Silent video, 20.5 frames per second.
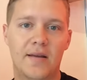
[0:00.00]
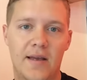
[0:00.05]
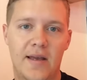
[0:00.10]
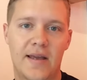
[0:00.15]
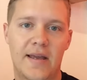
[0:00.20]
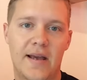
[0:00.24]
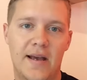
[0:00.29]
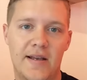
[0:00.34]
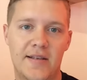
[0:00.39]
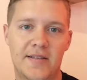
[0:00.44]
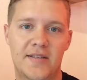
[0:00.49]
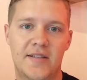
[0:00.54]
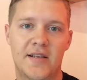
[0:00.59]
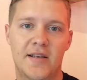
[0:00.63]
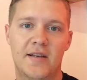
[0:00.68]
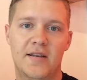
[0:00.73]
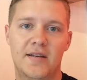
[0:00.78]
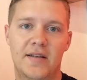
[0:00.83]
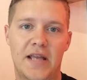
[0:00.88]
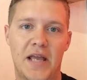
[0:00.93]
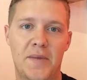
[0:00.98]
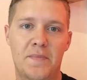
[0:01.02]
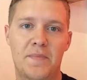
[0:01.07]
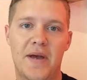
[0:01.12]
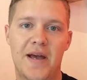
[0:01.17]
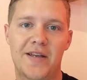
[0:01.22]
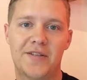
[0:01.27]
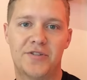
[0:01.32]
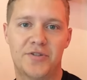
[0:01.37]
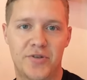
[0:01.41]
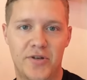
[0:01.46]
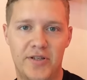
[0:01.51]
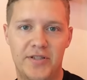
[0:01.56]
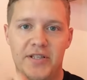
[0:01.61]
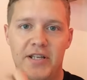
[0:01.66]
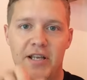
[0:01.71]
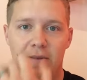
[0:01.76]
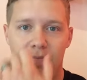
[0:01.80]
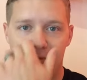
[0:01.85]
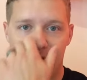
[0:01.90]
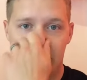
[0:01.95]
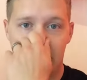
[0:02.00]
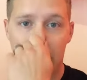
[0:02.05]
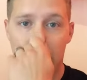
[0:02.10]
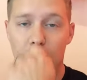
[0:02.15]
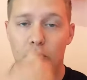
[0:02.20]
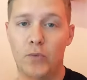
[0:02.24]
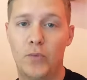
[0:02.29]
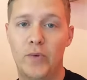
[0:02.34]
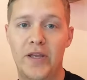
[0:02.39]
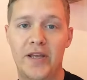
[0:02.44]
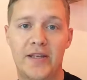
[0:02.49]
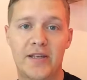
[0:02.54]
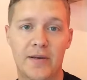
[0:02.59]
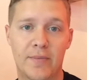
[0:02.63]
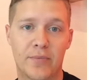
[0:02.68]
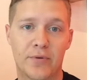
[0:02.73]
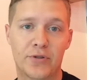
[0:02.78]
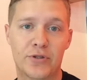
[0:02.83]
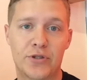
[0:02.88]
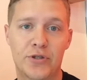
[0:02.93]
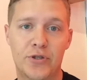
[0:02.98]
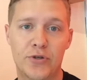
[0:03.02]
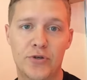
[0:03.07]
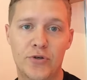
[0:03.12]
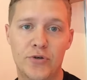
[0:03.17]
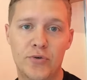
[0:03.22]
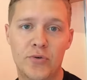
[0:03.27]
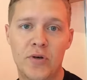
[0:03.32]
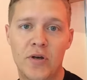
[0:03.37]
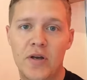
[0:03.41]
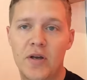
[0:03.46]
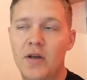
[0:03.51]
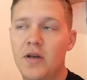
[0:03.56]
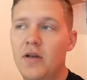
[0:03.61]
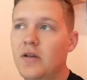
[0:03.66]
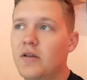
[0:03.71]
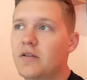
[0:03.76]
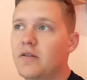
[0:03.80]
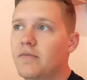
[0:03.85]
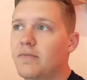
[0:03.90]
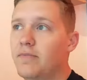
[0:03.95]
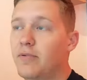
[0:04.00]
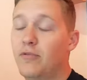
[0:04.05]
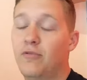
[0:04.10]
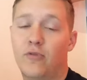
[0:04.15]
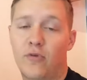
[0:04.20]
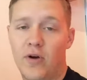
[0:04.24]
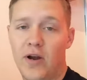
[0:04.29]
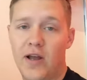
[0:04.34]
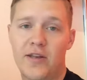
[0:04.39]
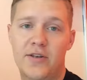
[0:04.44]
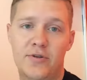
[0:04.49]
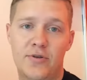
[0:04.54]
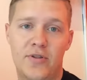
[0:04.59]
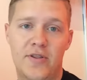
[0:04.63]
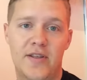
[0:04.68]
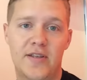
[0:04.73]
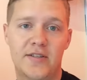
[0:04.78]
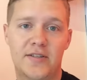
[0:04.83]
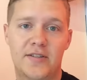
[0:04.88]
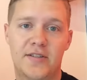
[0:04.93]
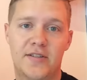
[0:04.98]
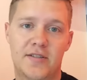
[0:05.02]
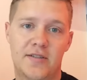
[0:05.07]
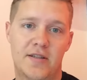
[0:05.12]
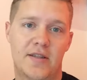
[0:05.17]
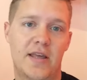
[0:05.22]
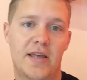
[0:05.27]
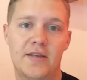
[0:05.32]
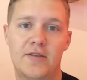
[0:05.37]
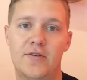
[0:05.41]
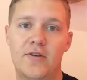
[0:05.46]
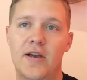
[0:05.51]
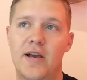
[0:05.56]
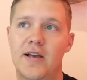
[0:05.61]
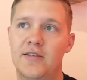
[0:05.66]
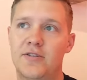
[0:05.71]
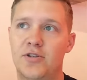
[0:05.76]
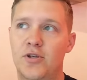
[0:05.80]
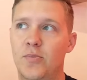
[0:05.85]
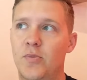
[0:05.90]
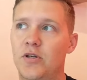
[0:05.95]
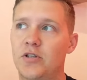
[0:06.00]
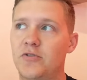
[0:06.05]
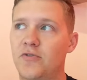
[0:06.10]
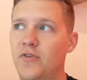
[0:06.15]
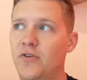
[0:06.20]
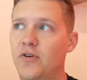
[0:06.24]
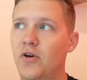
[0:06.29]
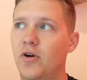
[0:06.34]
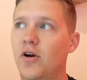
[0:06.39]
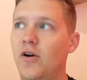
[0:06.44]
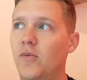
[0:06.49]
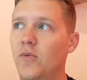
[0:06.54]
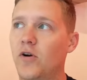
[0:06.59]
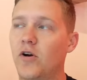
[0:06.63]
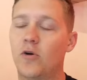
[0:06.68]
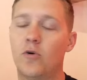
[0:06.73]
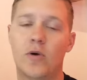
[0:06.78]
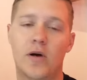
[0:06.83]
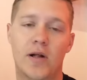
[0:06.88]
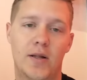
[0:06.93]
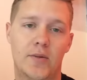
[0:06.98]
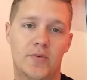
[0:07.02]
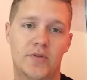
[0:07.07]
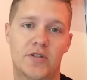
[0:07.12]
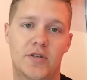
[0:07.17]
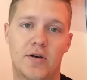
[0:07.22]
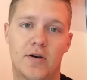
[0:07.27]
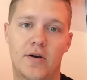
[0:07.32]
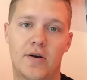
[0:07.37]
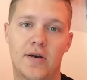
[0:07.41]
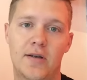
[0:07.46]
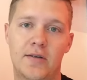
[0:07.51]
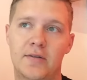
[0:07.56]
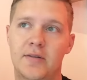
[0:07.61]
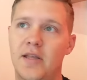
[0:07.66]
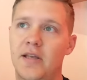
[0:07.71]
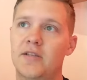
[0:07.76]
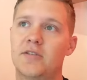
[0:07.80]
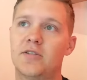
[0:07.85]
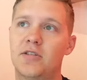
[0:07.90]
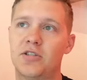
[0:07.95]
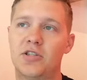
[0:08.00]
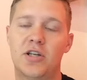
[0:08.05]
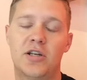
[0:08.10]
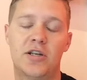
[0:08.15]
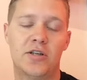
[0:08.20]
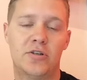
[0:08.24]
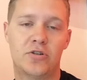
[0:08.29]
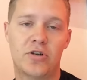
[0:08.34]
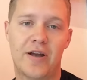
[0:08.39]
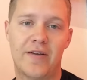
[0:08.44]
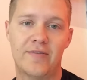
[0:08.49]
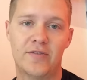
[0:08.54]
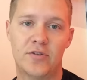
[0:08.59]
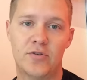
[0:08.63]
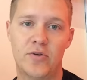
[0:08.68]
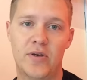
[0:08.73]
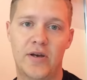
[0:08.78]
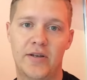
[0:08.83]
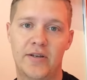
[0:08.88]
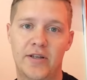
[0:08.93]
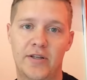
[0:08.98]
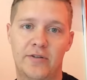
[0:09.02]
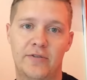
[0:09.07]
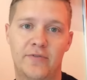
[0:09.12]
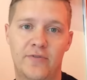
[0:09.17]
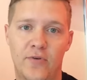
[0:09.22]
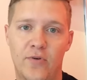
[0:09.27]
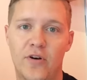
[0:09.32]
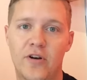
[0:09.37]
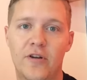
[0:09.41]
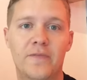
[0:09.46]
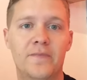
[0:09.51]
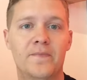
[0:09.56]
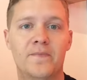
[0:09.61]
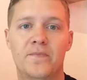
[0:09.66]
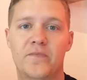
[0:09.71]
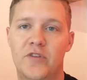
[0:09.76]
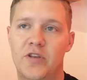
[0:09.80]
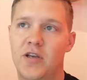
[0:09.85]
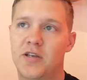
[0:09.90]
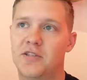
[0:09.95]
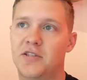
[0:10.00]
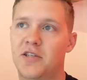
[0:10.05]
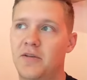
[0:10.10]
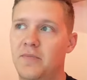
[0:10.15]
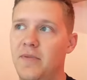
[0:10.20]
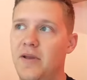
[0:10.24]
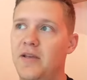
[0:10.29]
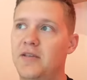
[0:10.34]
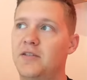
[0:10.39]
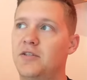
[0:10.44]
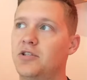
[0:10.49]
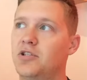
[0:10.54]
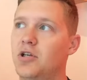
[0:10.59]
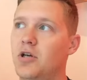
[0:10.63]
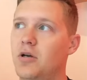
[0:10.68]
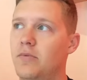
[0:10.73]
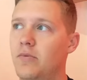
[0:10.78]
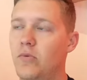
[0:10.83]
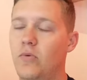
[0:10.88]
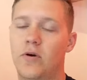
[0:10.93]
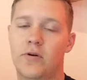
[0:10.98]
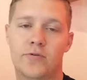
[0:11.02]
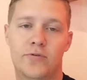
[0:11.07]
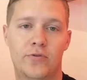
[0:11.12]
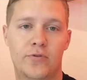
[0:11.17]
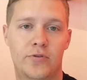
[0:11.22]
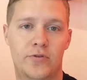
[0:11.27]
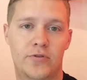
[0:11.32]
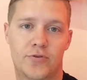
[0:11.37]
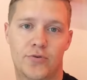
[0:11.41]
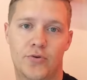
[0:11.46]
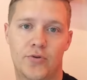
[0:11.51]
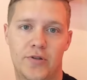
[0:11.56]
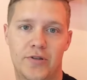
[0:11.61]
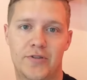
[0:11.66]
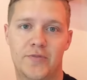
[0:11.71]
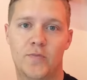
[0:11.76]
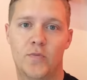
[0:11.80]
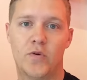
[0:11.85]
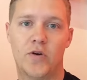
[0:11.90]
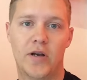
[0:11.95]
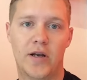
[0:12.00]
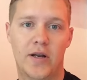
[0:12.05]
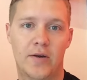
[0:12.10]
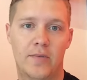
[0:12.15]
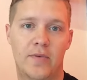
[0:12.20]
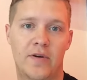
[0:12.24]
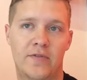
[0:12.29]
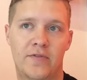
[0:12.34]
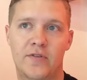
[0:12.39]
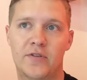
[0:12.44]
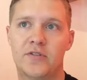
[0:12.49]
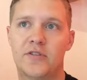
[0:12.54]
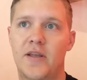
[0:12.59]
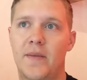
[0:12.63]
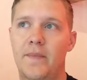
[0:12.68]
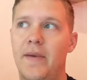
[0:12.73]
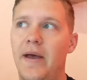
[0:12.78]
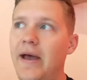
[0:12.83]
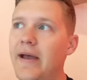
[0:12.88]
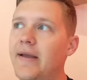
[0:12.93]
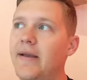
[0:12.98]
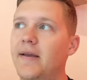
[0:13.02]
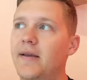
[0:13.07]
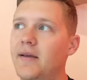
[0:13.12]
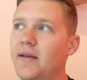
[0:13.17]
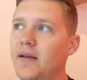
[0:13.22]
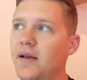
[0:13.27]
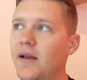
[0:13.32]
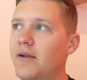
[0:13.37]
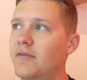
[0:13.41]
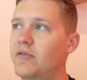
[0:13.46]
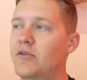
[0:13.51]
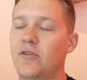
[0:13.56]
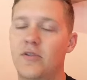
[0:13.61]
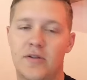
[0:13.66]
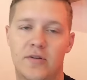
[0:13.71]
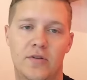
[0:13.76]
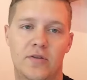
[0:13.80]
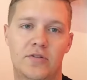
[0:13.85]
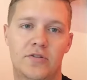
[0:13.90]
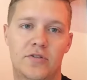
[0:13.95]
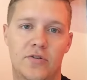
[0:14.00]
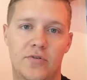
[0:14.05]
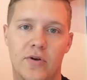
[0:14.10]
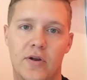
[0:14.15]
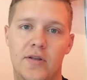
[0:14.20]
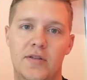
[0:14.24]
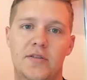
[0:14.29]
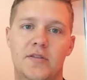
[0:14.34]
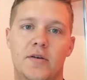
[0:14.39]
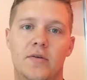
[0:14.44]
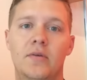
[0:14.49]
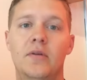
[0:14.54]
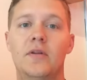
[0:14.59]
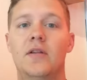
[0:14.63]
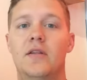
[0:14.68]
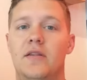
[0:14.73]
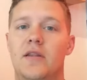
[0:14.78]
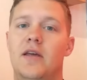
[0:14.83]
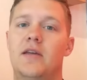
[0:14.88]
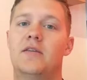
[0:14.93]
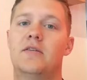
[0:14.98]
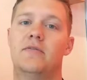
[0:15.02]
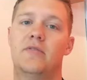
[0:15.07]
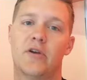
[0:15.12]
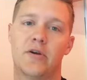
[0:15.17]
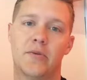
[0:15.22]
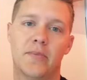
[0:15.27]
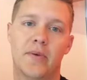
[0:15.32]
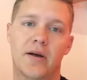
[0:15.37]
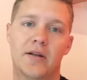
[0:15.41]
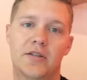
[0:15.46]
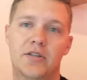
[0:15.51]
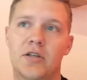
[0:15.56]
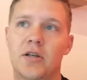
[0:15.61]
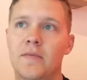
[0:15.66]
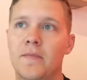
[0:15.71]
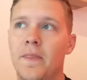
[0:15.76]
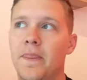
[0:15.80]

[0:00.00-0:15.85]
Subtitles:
Hey guys, game mastering tips, week number 2. Before I do this, thank you guys so much for your hard work while I was gone. Thanks to Jen and Travis who held down the fort. You guys did an amazing job. We walked through the store this morning on my first day back and everything looks great, so thank you very much.